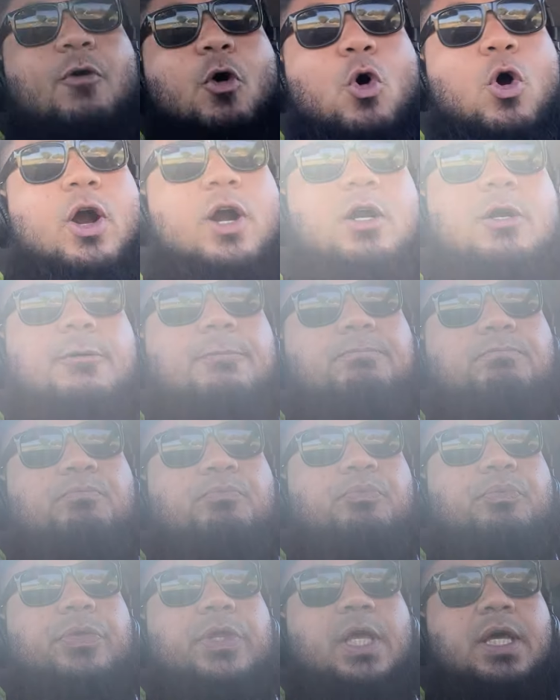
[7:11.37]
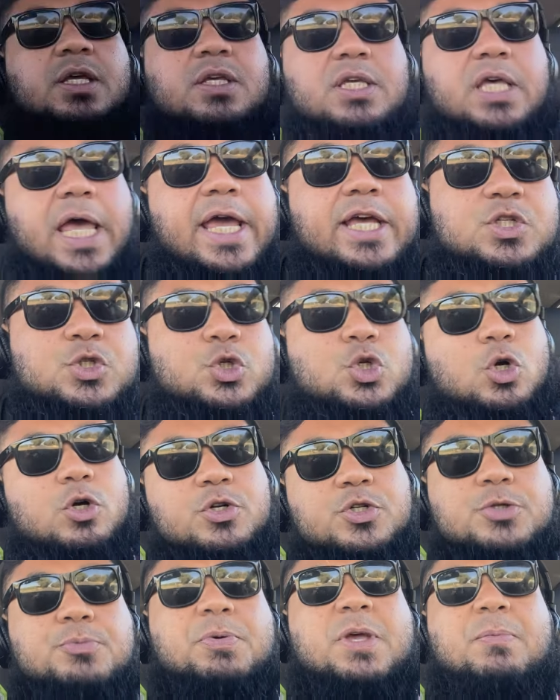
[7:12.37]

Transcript: for gangsters.